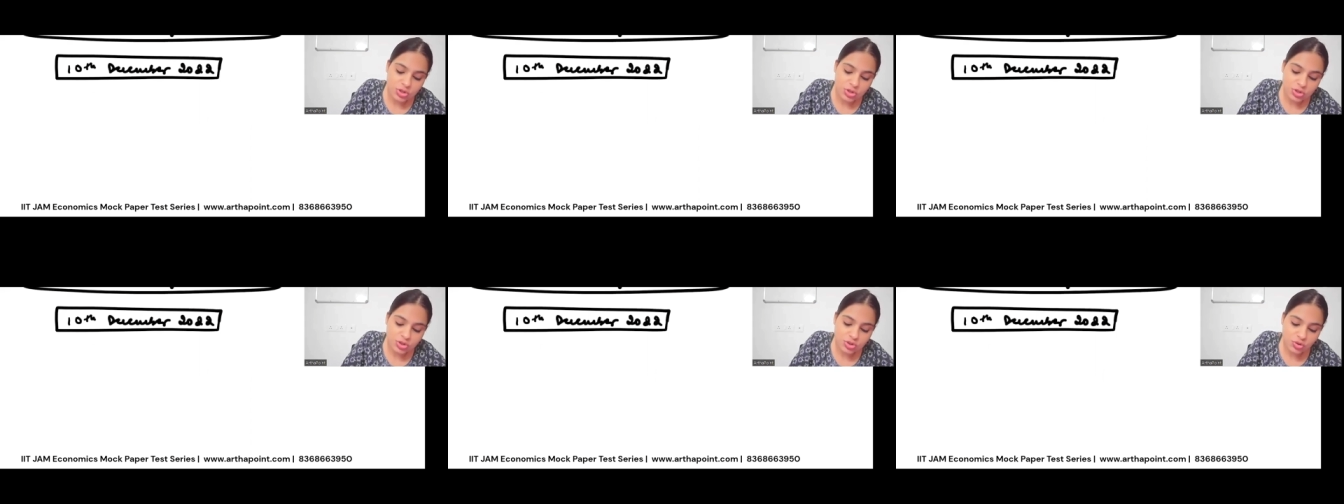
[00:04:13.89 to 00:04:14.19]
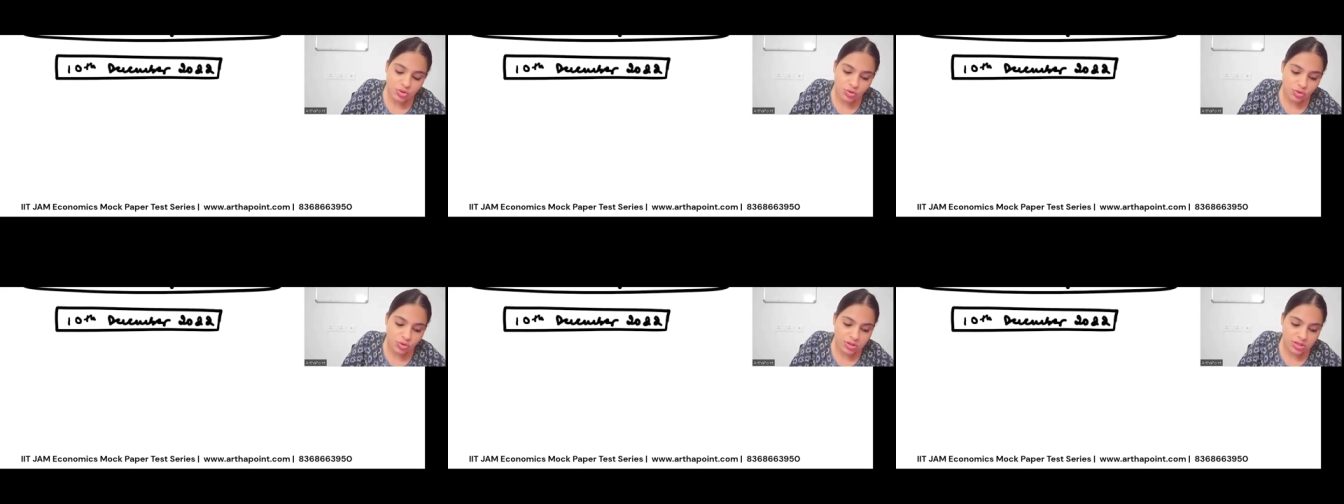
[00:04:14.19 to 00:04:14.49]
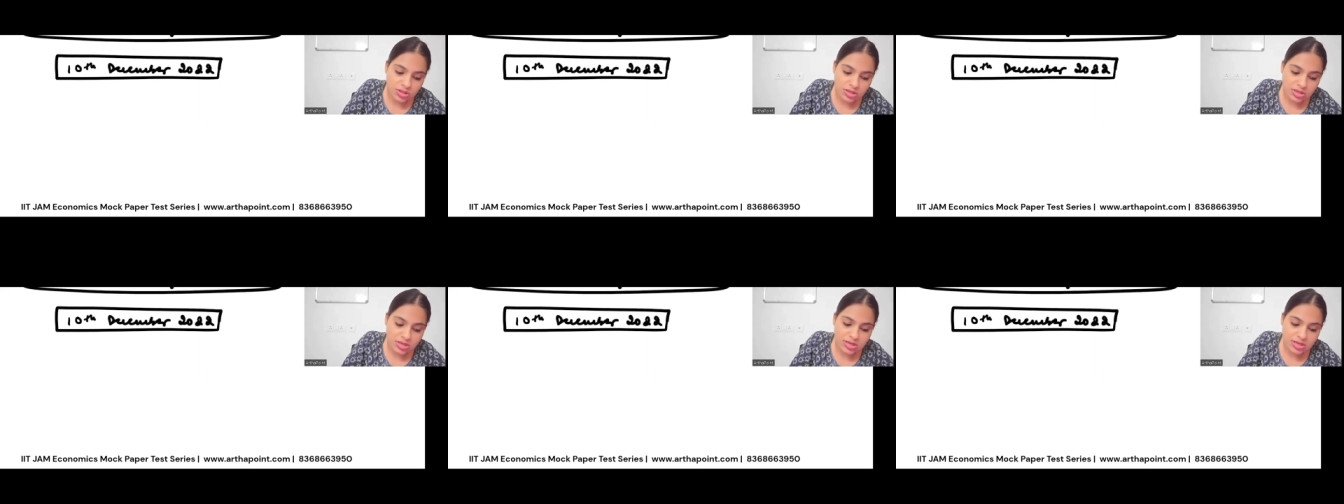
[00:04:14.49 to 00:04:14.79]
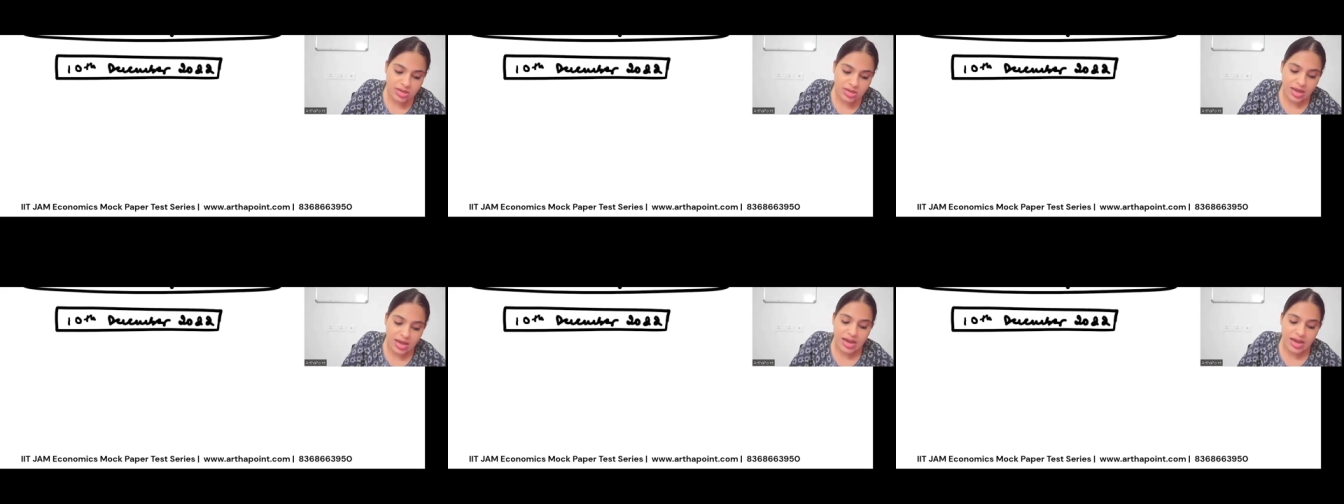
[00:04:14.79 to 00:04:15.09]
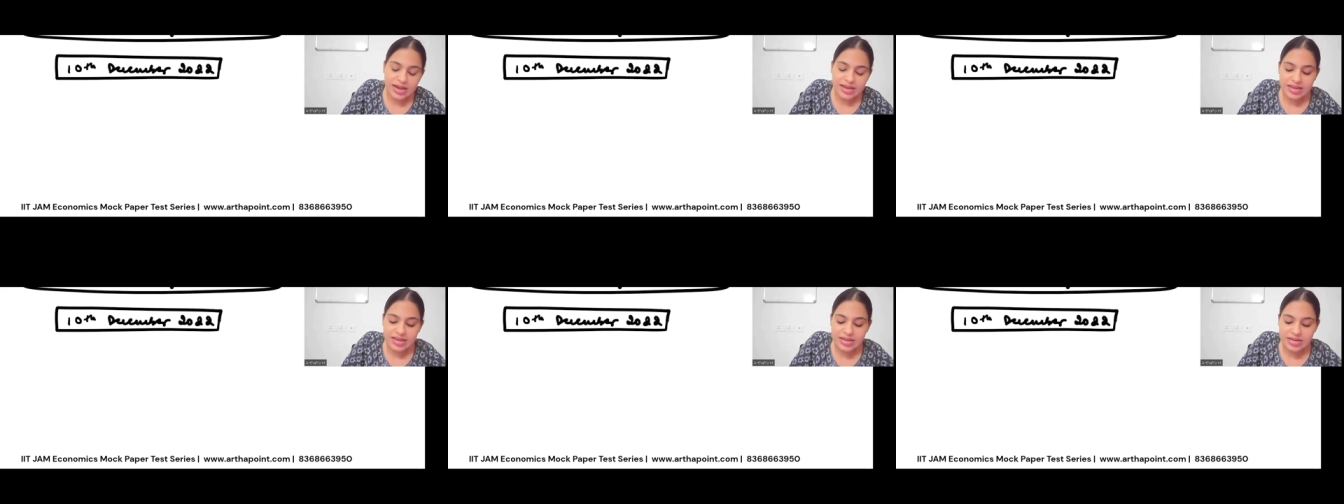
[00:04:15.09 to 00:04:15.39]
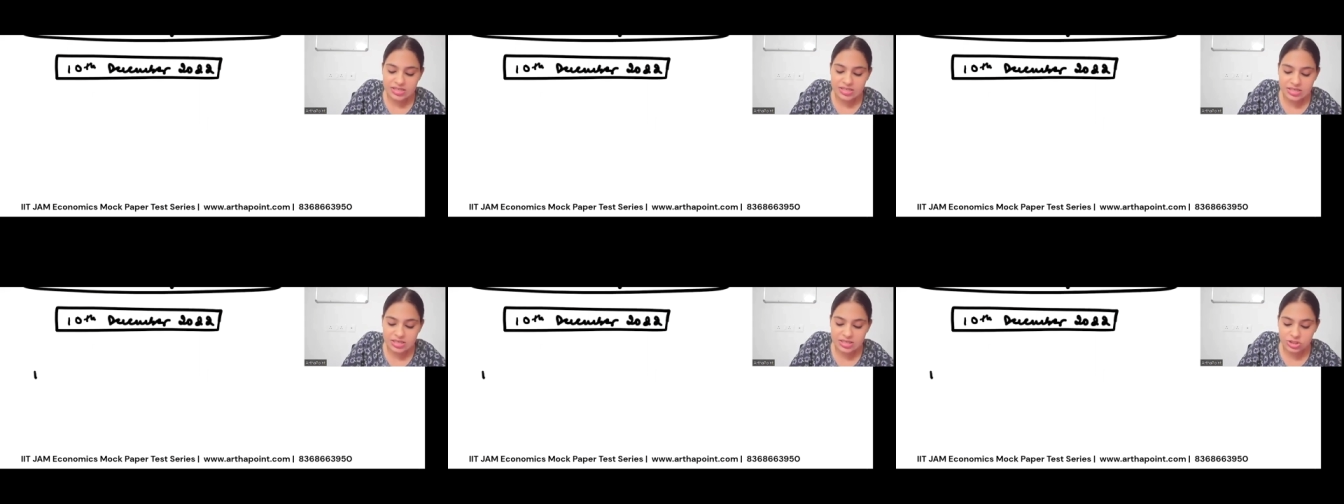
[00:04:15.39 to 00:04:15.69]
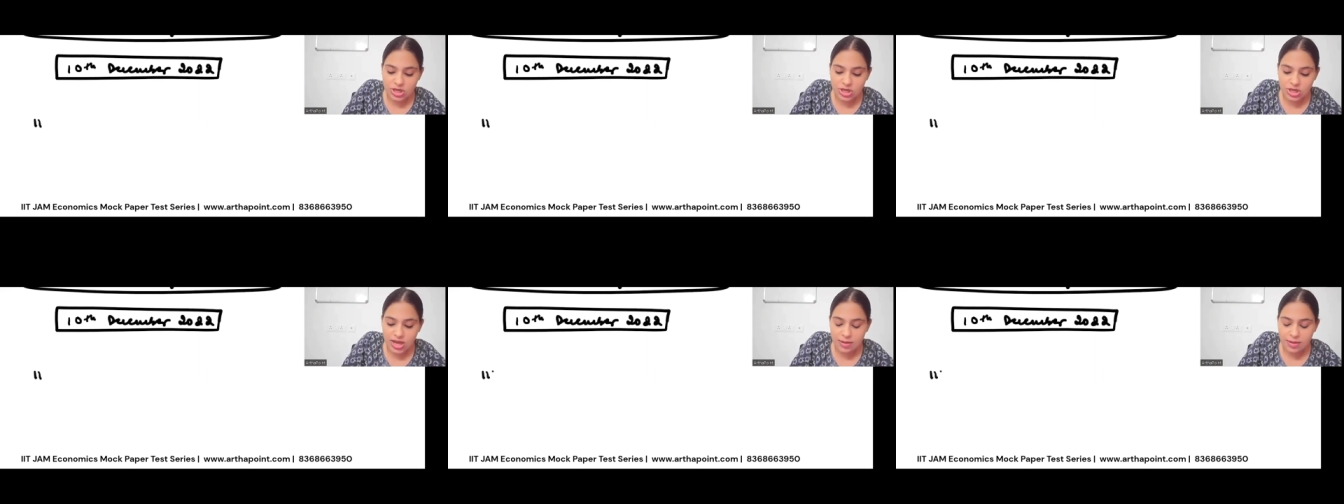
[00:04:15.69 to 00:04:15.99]
So the
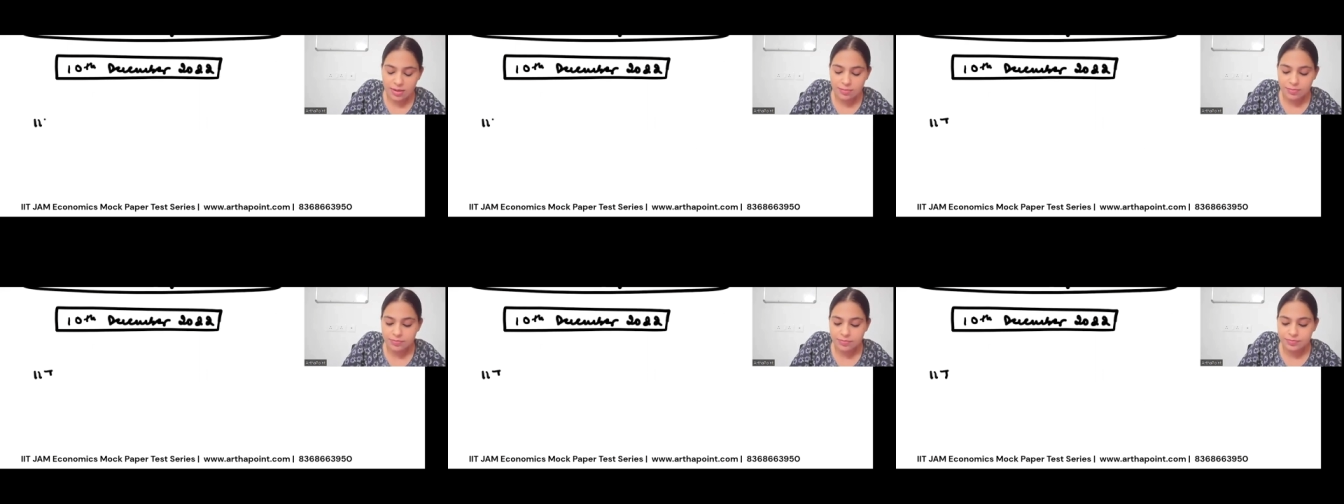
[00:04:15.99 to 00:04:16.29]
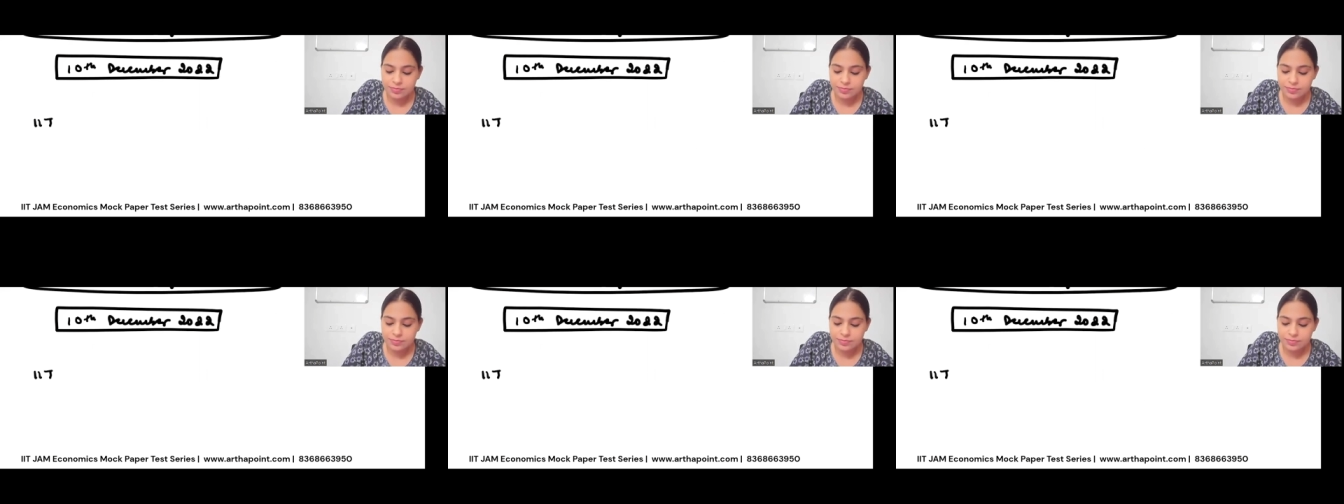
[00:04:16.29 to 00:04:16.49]
IIT JAM